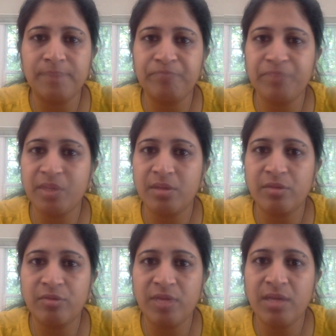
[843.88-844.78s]
there are
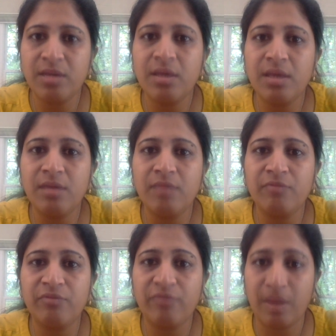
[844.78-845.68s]
three key
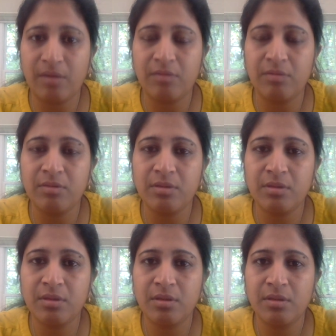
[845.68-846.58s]

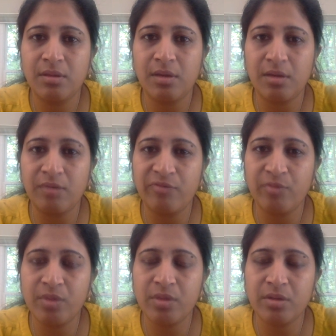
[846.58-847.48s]
factors that
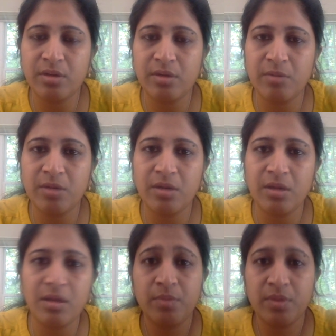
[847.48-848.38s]
influence
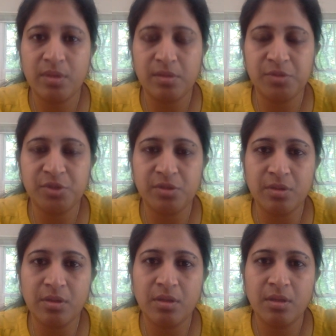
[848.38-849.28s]
credibility.
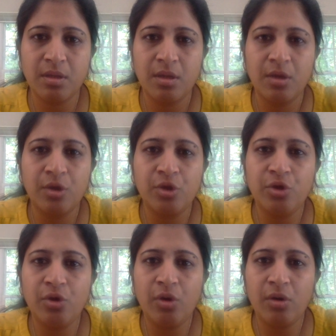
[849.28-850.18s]
Perceptions.
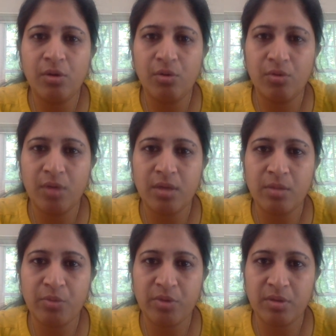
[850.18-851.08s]
Your goal as a
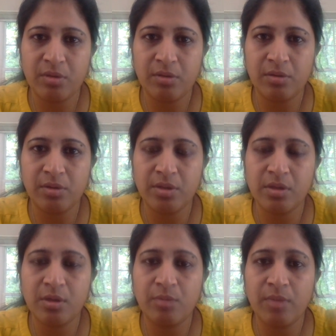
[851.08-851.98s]
presenter is
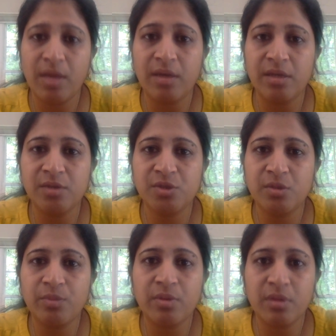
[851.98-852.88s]
to manage the
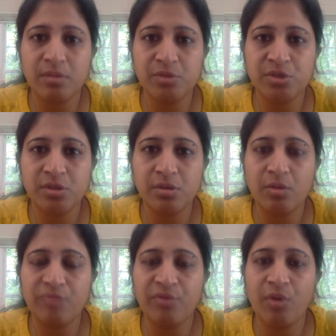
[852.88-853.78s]
perception
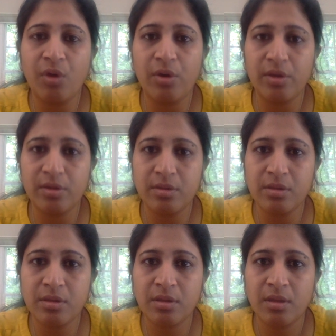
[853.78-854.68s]
of your
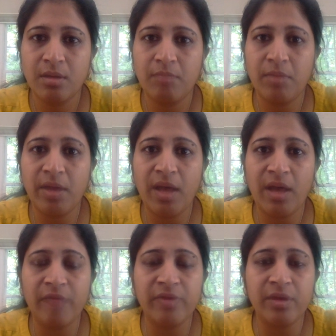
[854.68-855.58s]
audience by
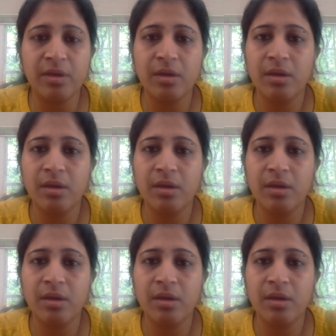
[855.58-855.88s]
having